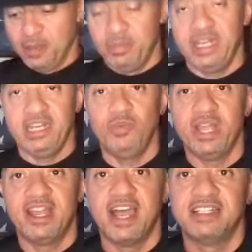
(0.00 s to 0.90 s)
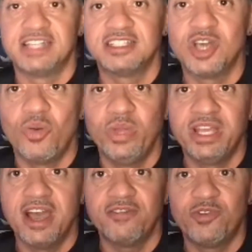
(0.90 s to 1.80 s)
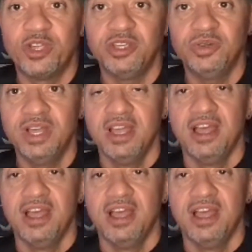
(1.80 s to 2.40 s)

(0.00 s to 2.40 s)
But anyway, guys, that's all we got for you.